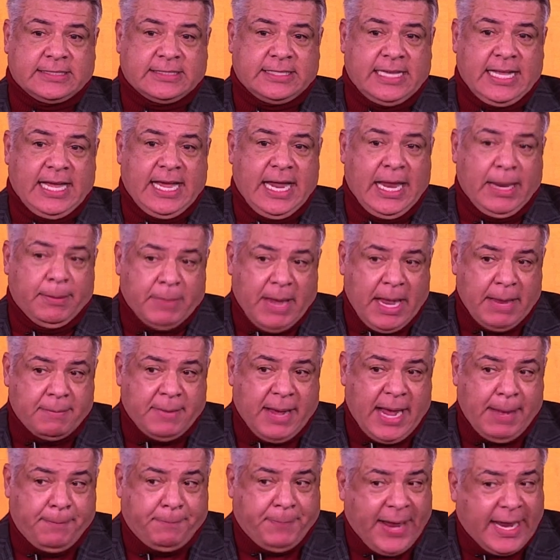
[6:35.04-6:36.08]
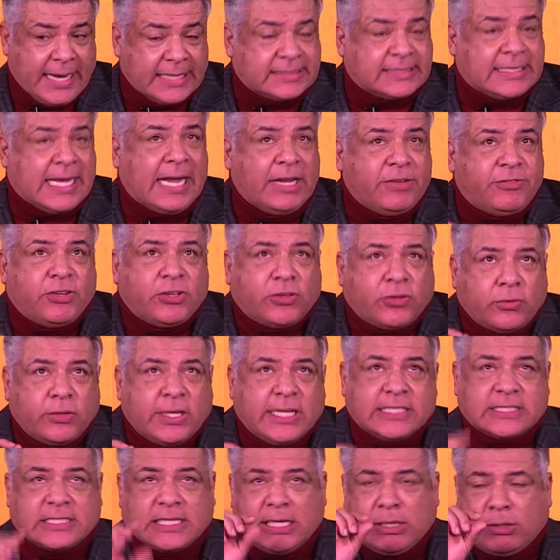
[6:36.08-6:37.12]
name. Amen? Pay attention to
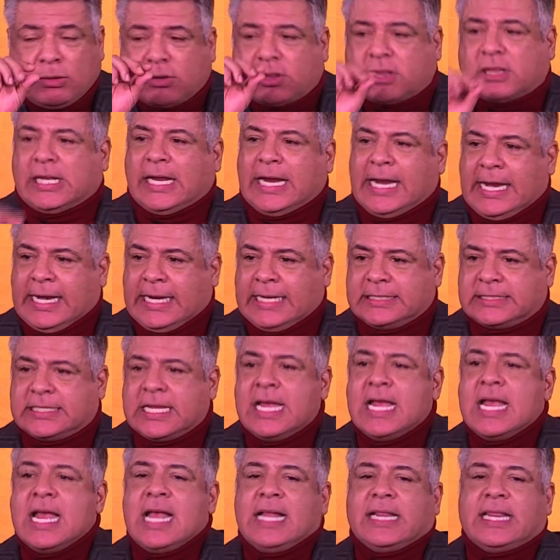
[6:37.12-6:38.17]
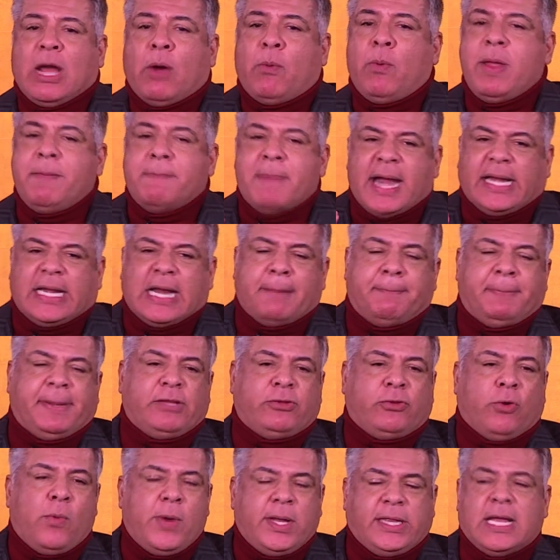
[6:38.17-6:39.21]
these little things that we might not be
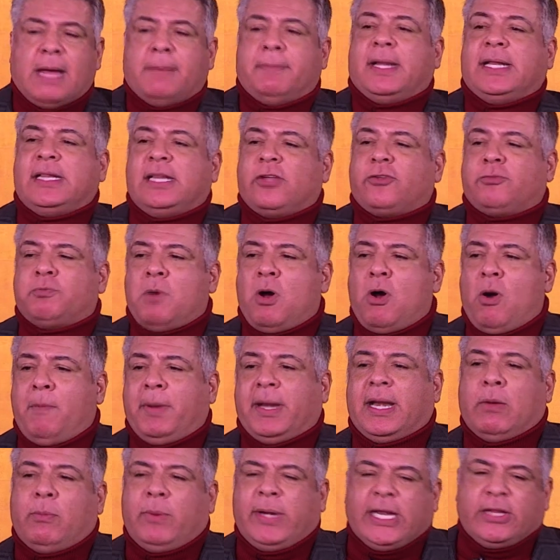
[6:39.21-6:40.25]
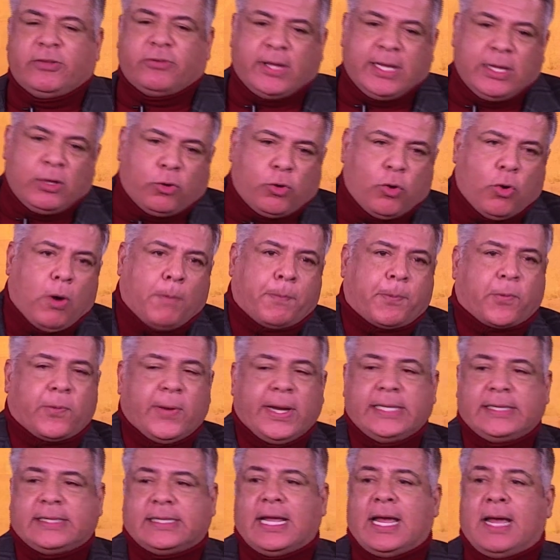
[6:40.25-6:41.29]
doing them in this moment, and we need to
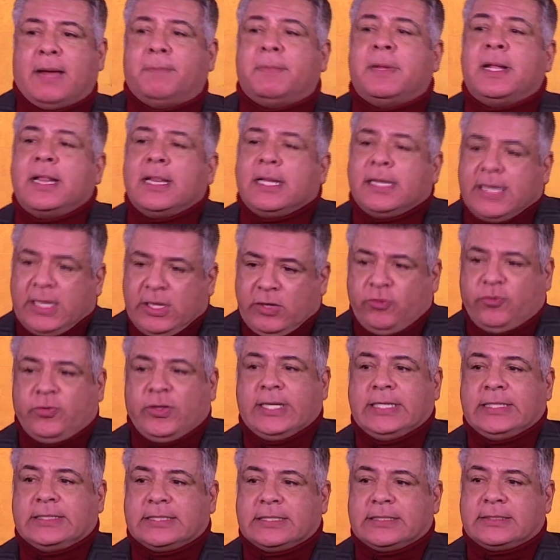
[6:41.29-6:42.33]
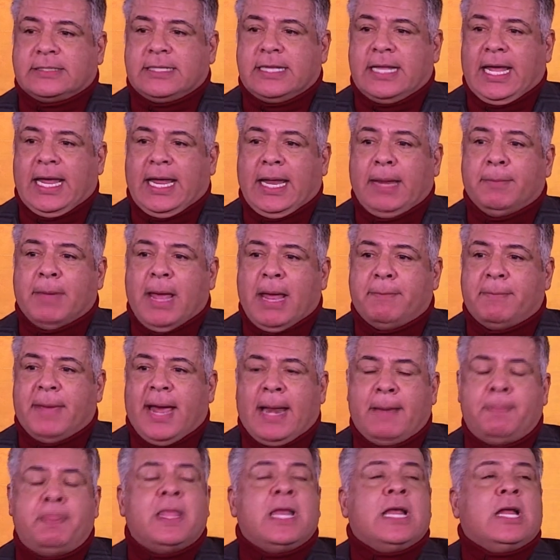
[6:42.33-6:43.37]
incorporate them in Jesus' name.
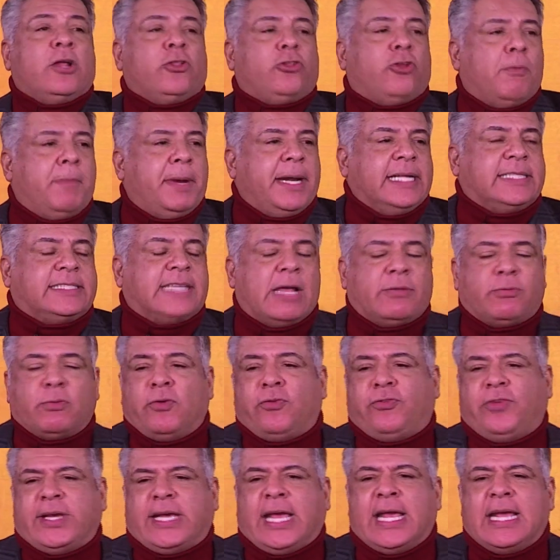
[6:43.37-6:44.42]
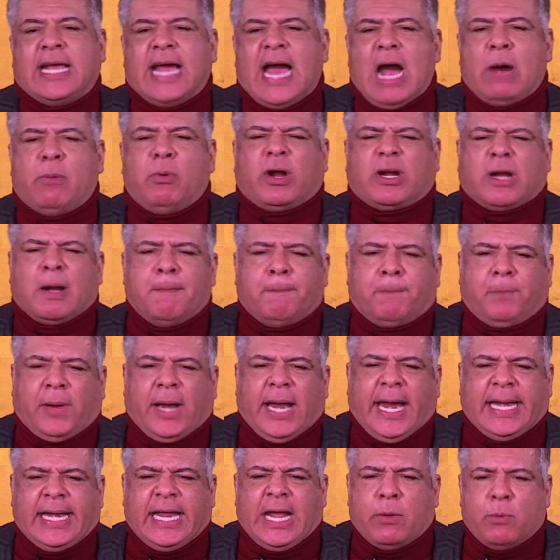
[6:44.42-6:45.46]
Amen? So many times when we're seeking God, we're
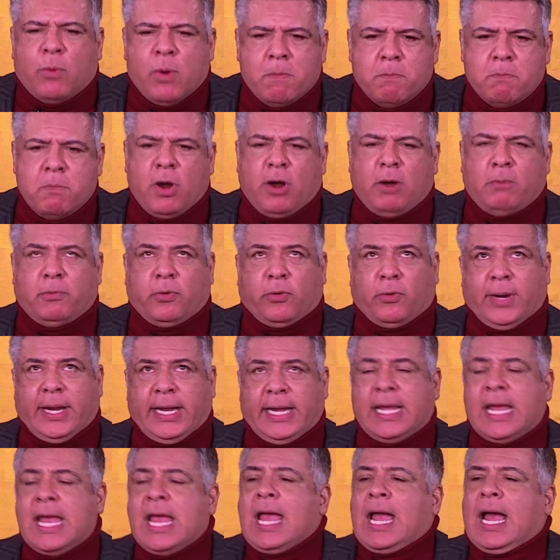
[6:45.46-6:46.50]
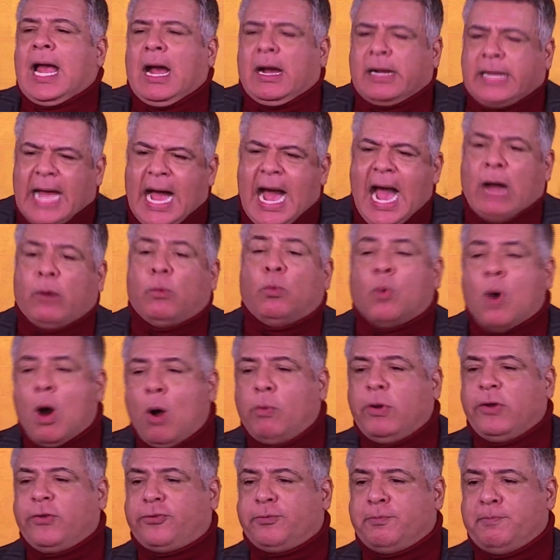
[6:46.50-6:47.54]
complaining, we're murmuring, God, woe
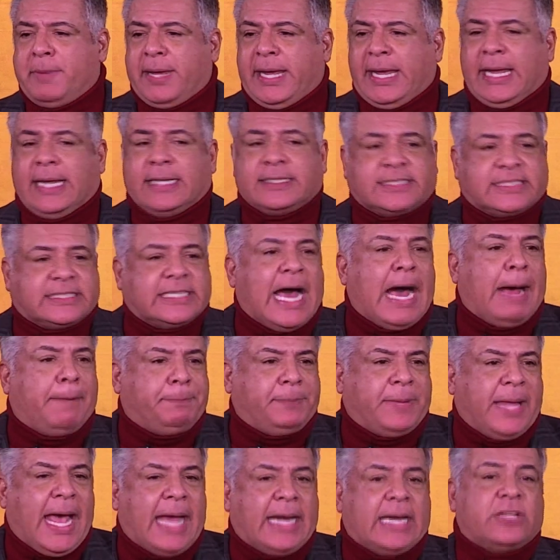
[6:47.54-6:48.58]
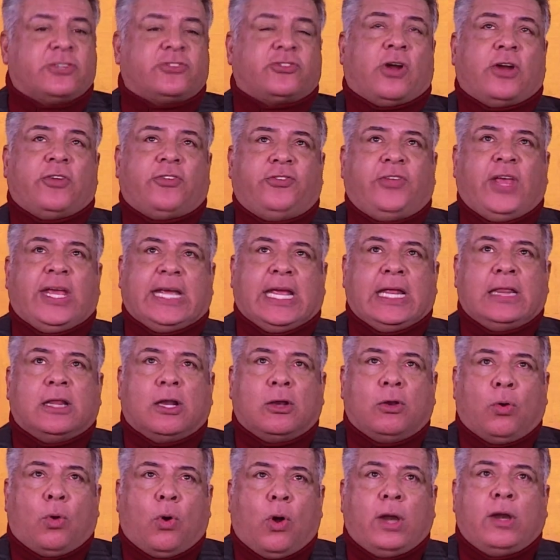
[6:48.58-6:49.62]
is me. Stop that and start seeking the
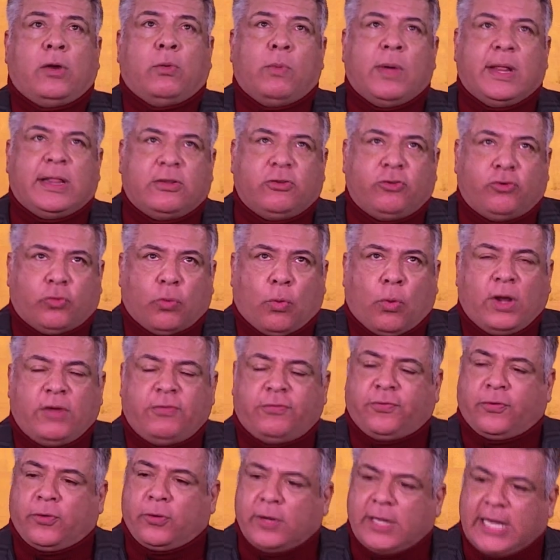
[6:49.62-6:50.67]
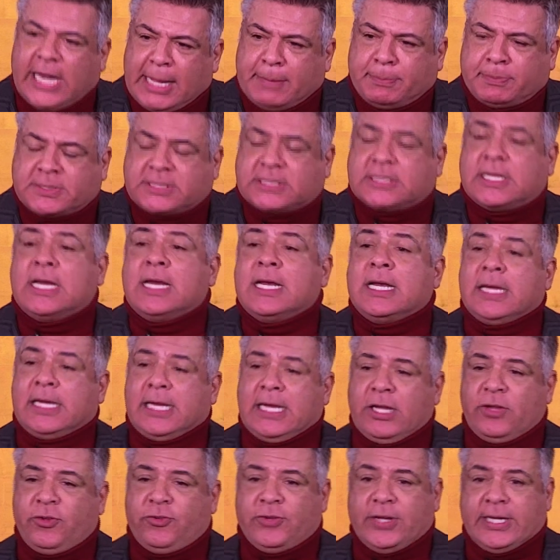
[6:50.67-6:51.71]
Lord with joyful lips
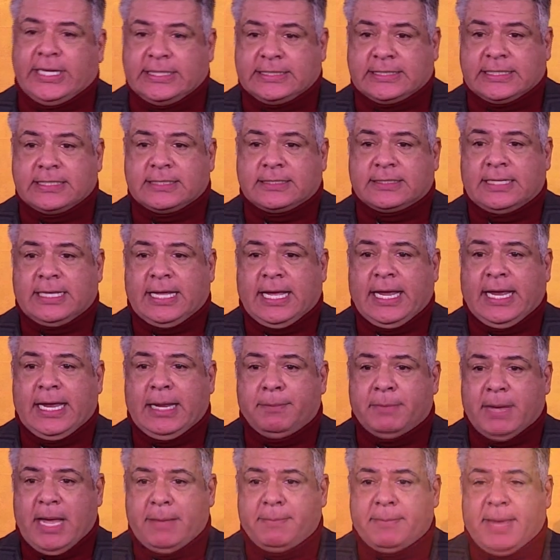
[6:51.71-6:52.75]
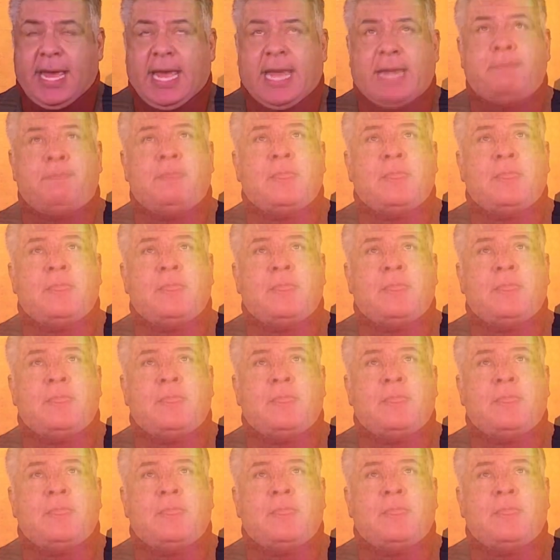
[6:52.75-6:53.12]
in Jesus' name. Amen?